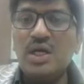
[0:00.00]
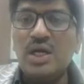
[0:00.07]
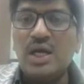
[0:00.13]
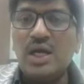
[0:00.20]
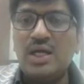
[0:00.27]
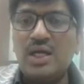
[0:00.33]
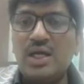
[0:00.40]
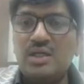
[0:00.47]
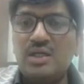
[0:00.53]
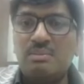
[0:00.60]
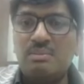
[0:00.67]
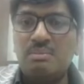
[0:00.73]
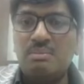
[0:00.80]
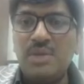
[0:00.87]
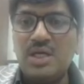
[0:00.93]
and
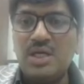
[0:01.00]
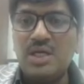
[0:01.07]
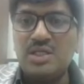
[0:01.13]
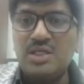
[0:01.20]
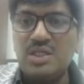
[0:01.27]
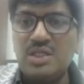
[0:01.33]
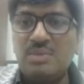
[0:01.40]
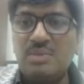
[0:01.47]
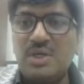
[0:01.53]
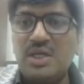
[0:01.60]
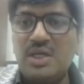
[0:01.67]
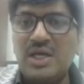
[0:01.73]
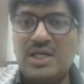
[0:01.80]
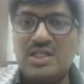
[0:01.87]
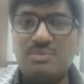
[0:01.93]
make reasonable
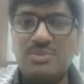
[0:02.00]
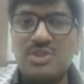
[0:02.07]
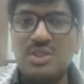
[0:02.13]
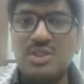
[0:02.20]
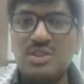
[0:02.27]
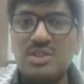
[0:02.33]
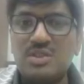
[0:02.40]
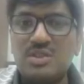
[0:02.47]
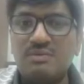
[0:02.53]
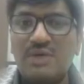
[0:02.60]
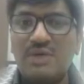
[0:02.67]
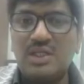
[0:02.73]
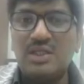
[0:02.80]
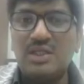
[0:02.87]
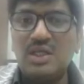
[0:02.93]
assumptions
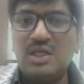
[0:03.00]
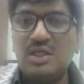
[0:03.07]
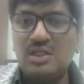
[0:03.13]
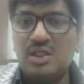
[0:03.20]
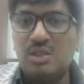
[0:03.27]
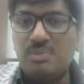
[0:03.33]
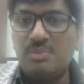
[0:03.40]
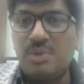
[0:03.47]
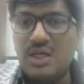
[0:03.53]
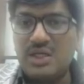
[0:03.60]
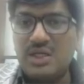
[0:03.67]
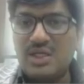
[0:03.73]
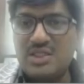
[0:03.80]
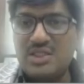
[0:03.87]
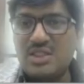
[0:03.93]
when the ball
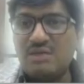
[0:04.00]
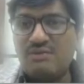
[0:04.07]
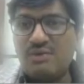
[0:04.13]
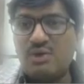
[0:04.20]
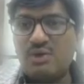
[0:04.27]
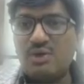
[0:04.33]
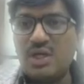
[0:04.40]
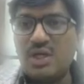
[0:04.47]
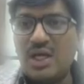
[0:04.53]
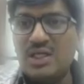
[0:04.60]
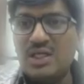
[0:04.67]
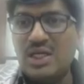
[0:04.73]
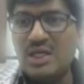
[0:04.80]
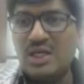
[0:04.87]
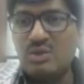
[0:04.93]
hits the floor
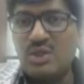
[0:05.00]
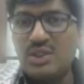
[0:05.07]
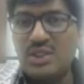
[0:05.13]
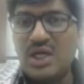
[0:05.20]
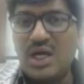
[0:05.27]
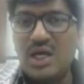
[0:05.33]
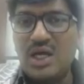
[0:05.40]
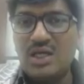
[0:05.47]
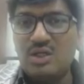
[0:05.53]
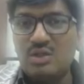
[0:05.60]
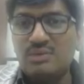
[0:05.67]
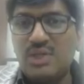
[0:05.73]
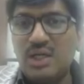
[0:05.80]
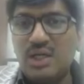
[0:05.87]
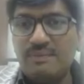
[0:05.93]
and calculate the height
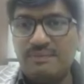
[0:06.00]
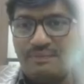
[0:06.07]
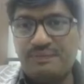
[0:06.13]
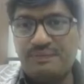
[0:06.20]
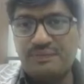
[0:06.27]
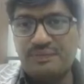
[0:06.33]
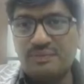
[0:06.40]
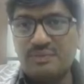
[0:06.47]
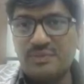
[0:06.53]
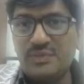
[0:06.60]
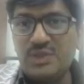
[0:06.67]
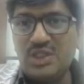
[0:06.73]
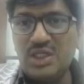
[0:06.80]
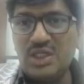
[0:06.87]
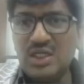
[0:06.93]
of the
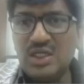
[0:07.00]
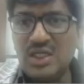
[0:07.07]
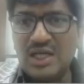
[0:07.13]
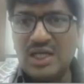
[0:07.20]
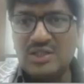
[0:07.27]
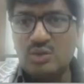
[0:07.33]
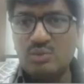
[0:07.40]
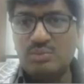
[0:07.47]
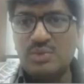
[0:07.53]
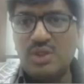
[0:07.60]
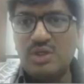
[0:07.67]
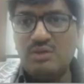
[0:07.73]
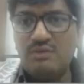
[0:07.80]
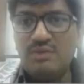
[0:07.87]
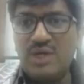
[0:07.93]
classroom.
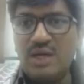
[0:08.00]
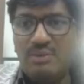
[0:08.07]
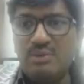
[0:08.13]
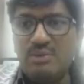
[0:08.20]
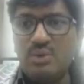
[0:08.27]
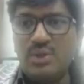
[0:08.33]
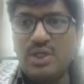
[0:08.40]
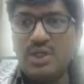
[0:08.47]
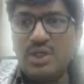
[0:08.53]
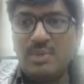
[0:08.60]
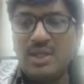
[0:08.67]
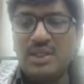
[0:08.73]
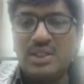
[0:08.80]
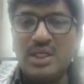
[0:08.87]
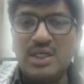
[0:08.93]
We have to
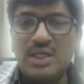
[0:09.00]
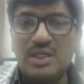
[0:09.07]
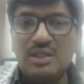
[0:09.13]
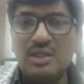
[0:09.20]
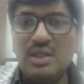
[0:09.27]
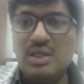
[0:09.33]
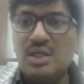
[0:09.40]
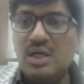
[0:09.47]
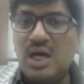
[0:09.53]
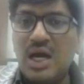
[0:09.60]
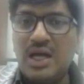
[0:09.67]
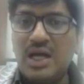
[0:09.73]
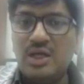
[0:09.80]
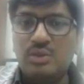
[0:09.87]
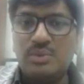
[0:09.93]
determine the
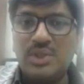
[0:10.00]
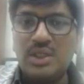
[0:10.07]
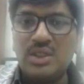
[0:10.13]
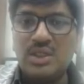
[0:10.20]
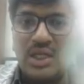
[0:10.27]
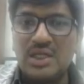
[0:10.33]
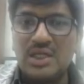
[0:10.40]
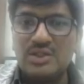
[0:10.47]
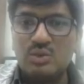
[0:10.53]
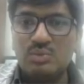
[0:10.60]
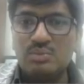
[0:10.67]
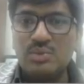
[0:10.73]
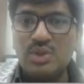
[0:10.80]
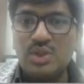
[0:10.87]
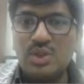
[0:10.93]
height of the
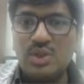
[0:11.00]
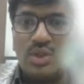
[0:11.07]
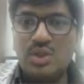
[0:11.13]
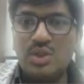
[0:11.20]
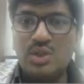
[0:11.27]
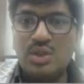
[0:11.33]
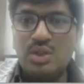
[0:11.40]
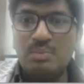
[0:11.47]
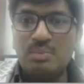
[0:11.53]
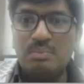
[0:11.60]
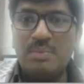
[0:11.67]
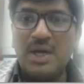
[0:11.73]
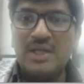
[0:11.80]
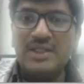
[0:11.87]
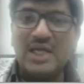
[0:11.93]
classroom
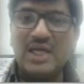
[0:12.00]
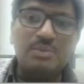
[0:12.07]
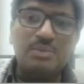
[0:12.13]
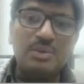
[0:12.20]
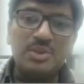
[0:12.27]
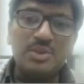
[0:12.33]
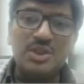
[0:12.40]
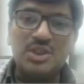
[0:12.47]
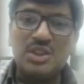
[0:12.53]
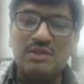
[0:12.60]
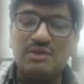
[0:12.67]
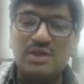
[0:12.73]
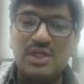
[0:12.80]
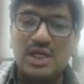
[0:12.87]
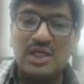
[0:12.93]
by the help of this
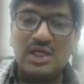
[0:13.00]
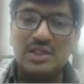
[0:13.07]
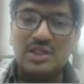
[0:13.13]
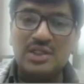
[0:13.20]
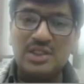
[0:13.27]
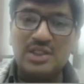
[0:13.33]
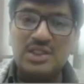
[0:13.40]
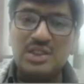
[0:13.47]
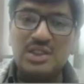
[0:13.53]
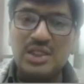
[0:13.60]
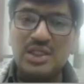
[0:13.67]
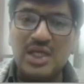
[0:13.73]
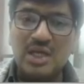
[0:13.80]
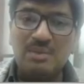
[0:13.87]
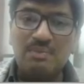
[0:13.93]
given data. This is the
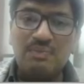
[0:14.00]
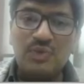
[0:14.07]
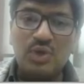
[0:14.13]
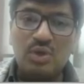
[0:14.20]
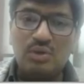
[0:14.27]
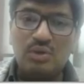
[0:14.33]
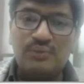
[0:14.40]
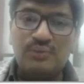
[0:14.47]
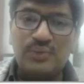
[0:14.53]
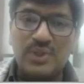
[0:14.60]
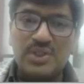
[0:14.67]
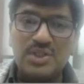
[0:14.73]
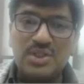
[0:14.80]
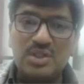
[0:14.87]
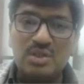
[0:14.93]
time of
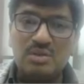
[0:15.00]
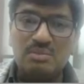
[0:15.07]
first